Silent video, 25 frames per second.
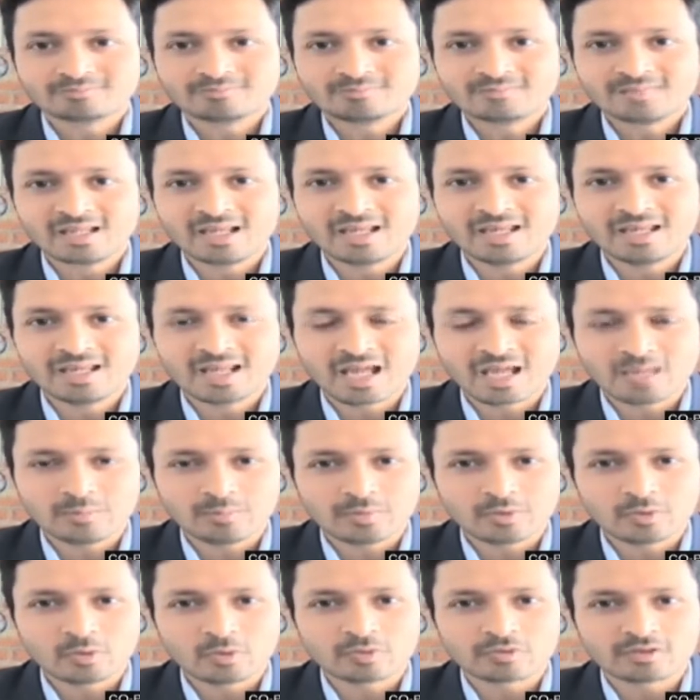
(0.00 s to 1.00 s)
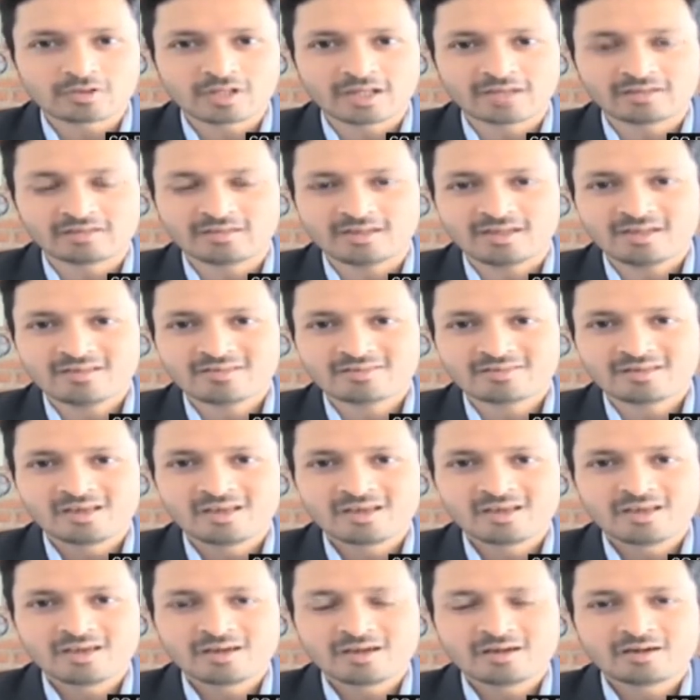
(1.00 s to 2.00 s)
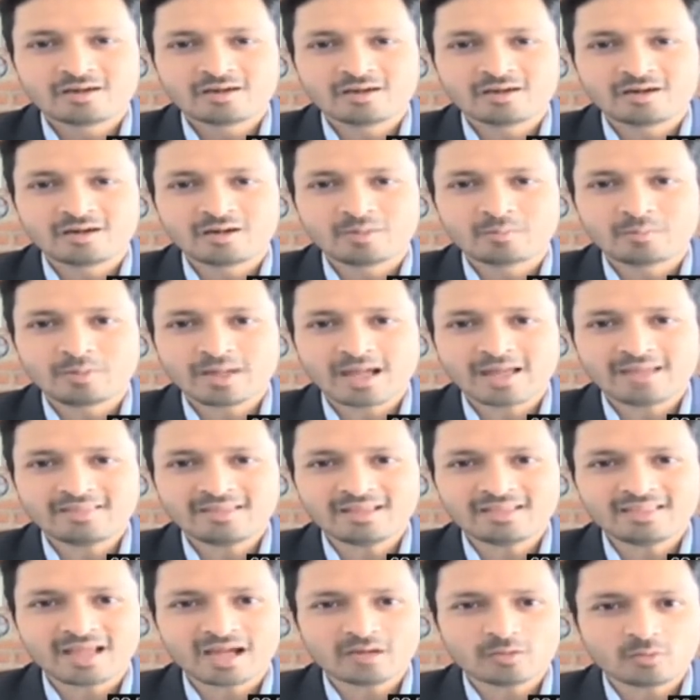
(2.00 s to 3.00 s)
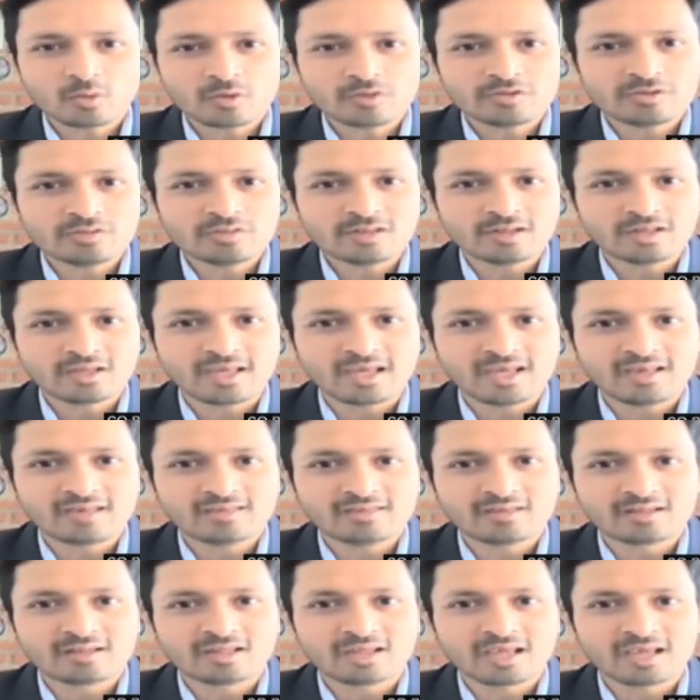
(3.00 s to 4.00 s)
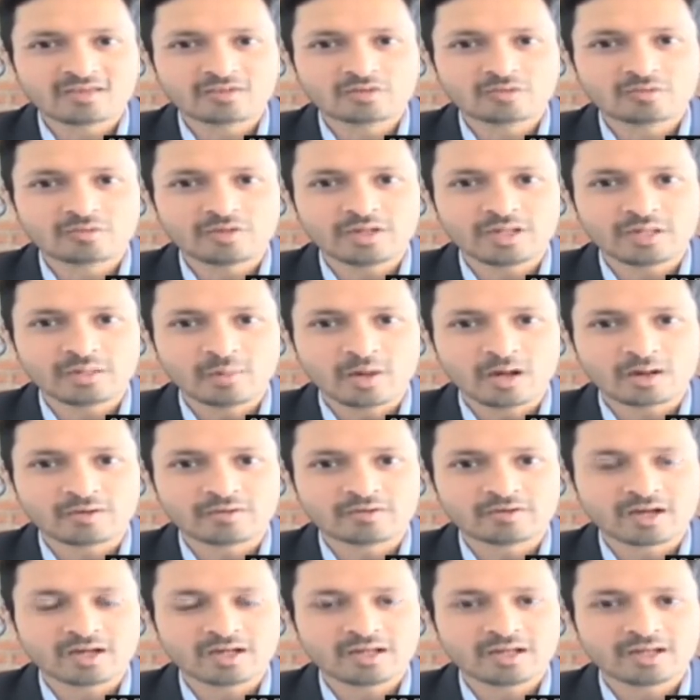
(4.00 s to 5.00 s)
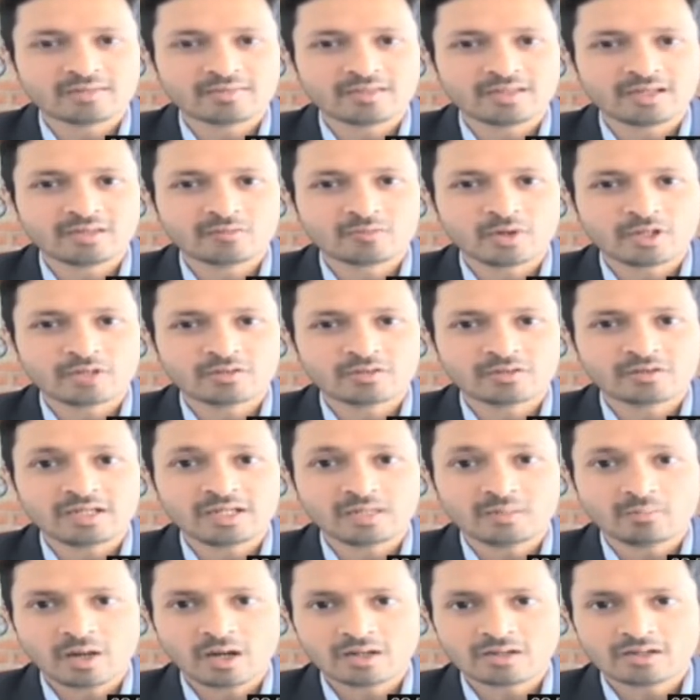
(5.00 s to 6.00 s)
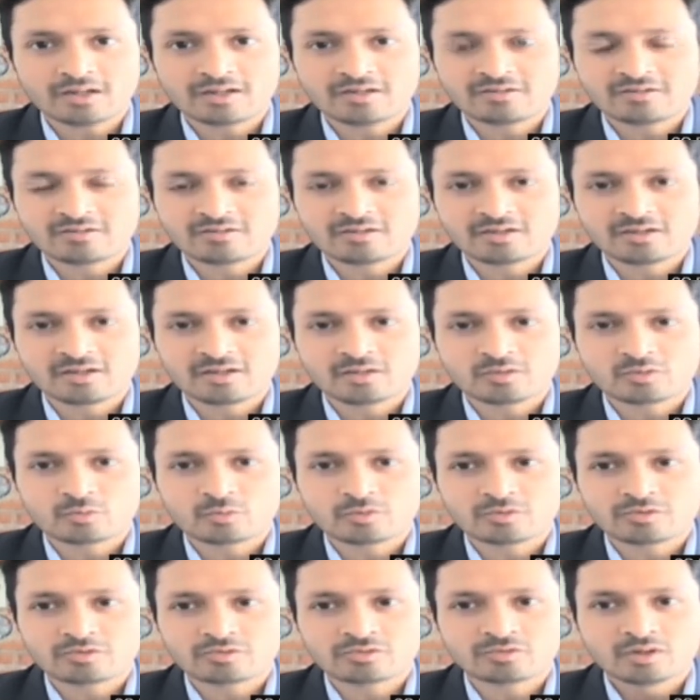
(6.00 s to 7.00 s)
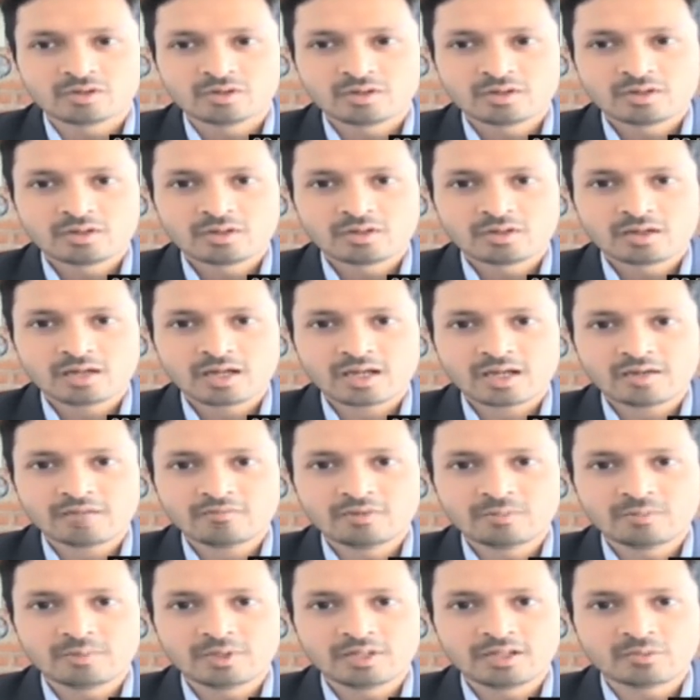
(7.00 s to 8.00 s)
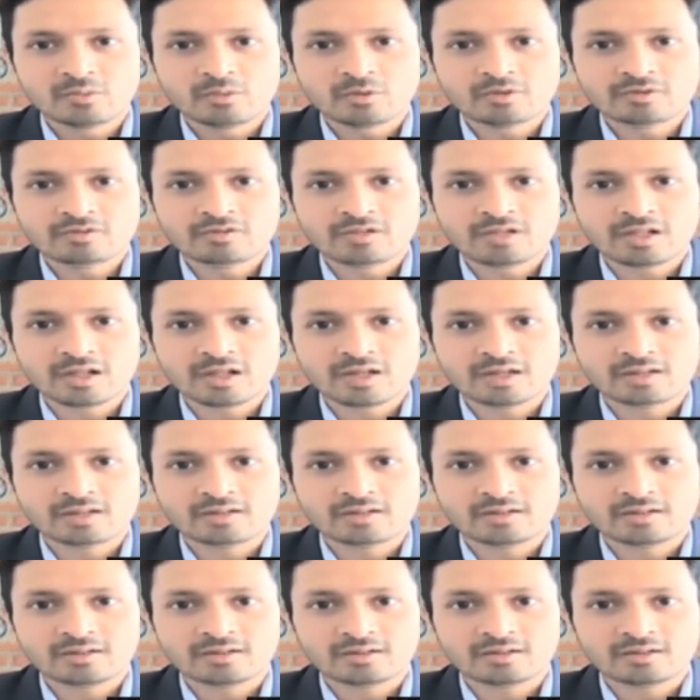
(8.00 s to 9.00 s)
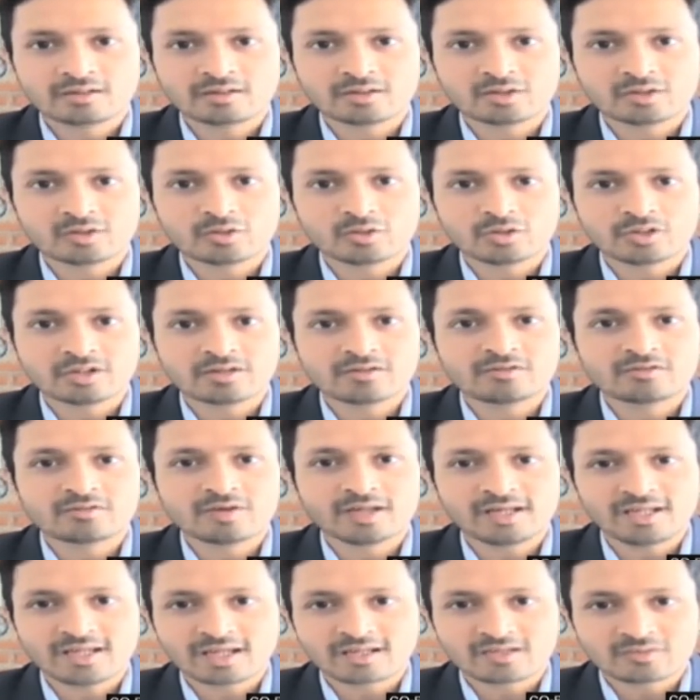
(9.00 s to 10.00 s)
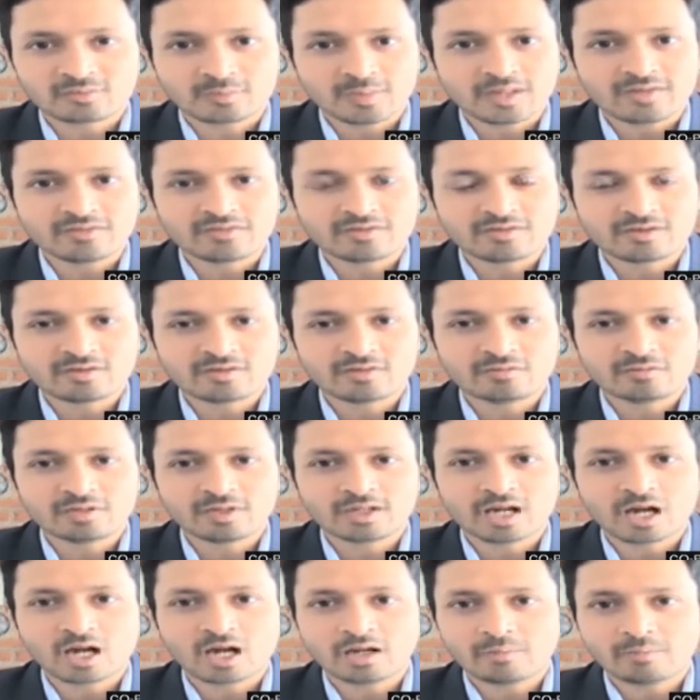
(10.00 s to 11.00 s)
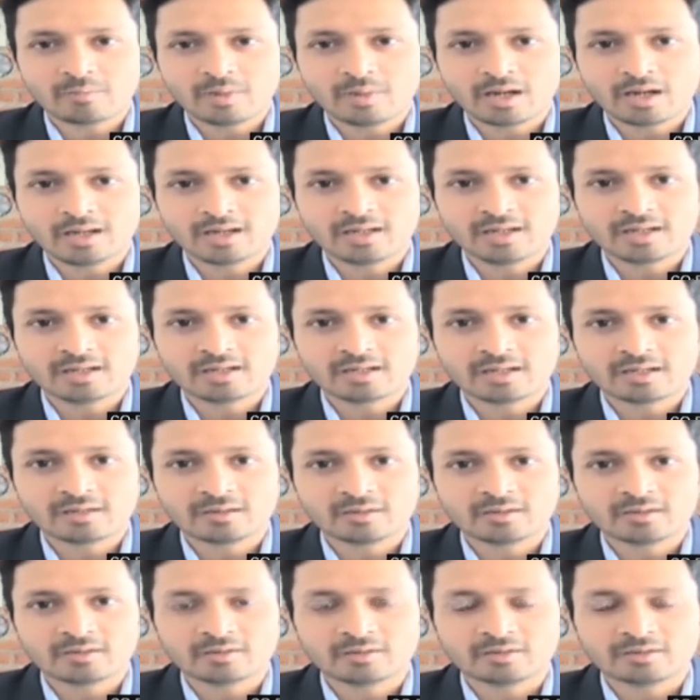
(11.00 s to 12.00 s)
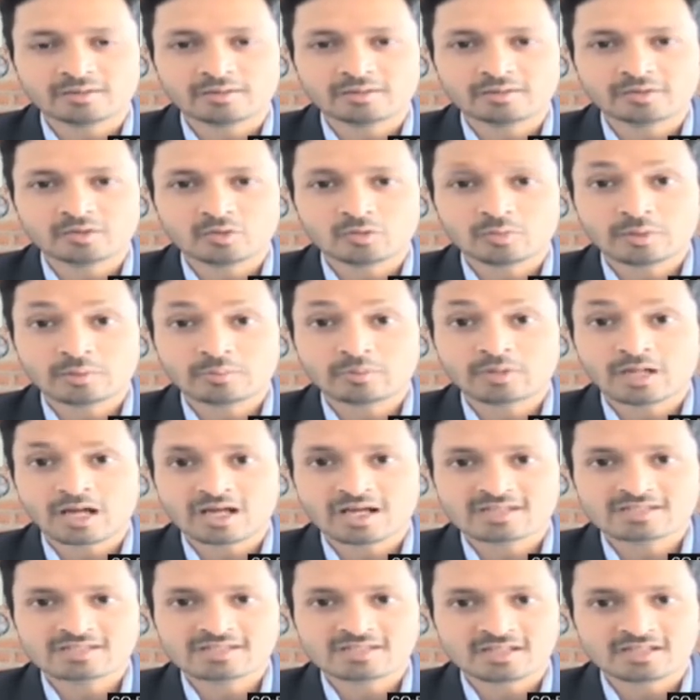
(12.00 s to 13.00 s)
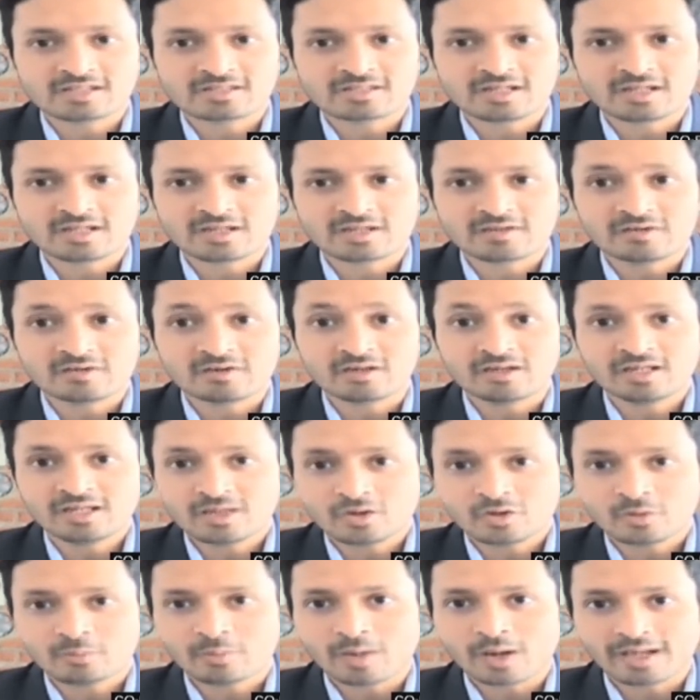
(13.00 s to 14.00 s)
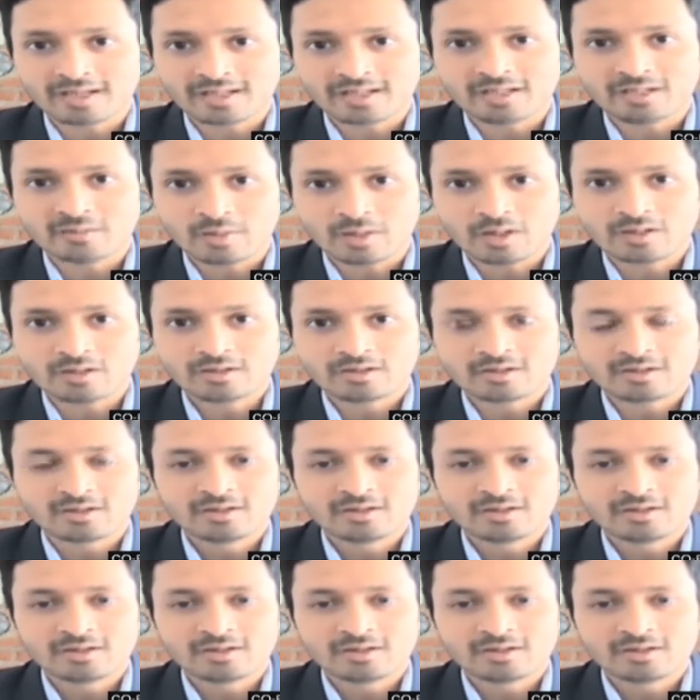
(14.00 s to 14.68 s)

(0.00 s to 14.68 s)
IPOs like these. But I think that wasn't the case in case of DMart, right? I think when DMart listed, it was, everybody was like, it is very expensive, we can't buy it. And people asked us that, really, you're buying DMart?